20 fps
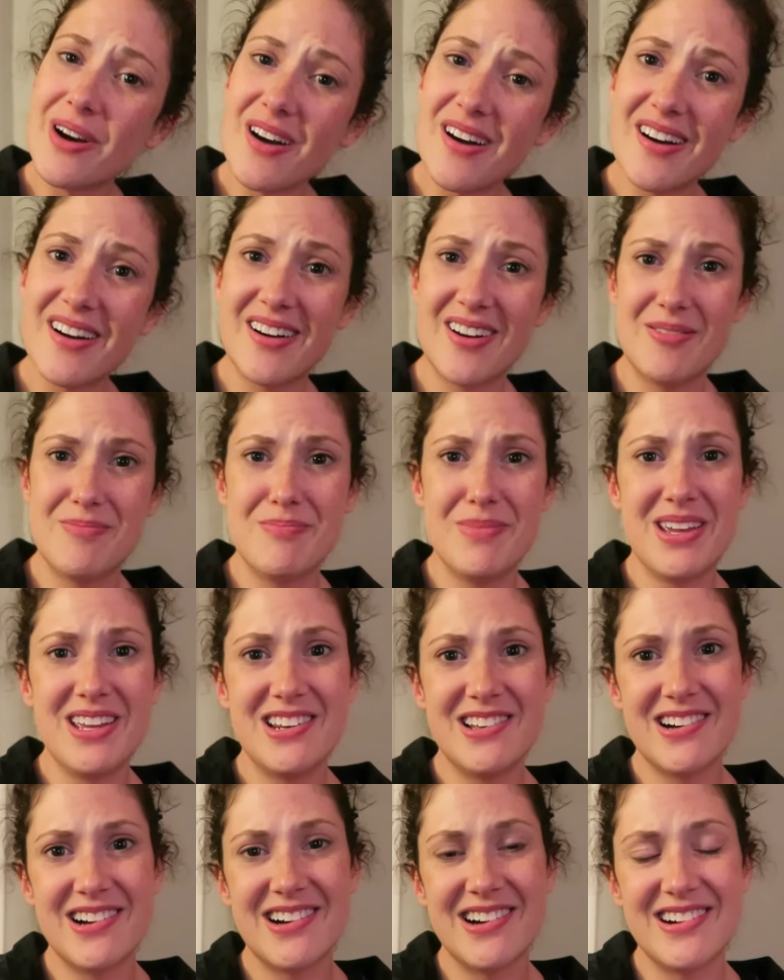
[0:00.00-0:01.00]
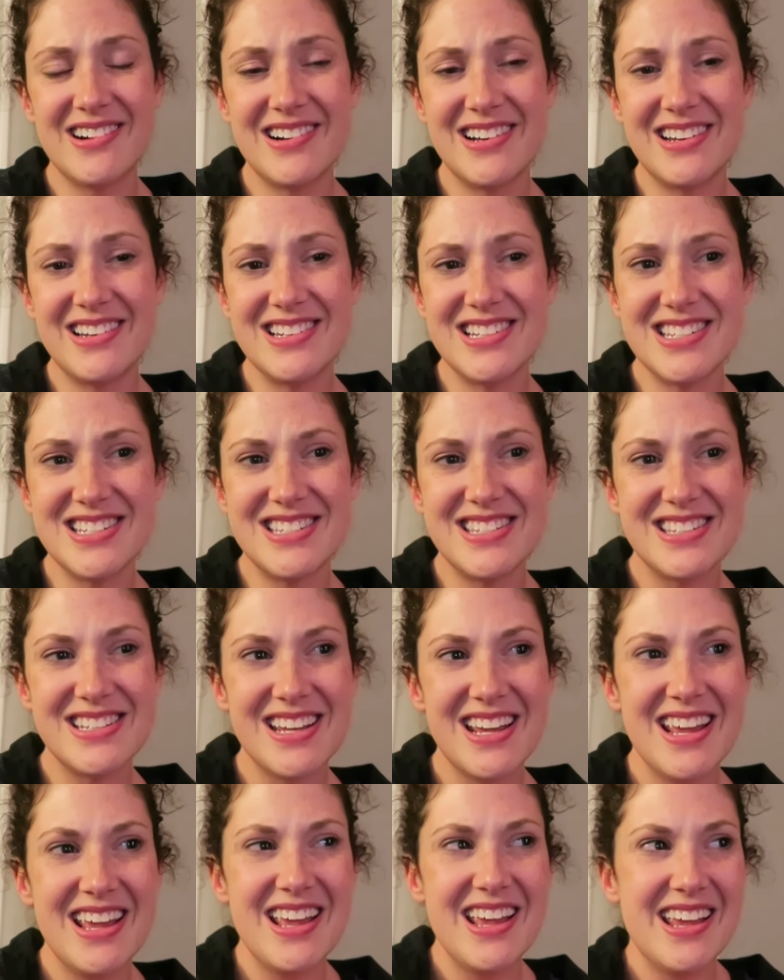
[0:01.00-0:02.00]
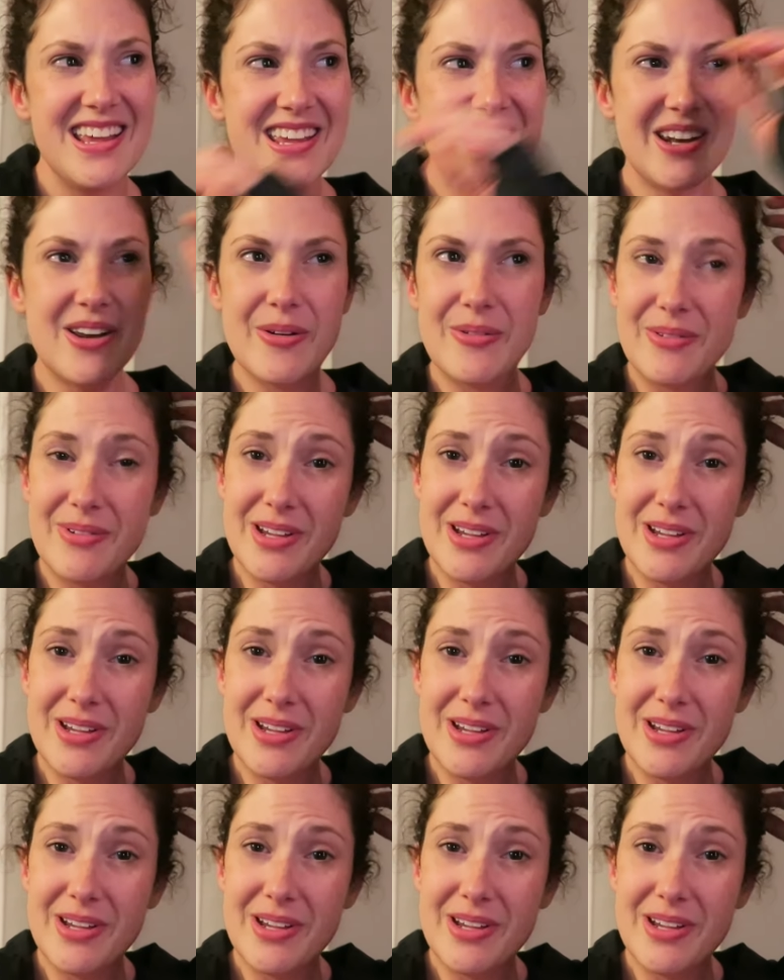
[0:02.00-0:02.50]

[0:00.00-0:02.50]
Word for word: her and meet her and just, you know,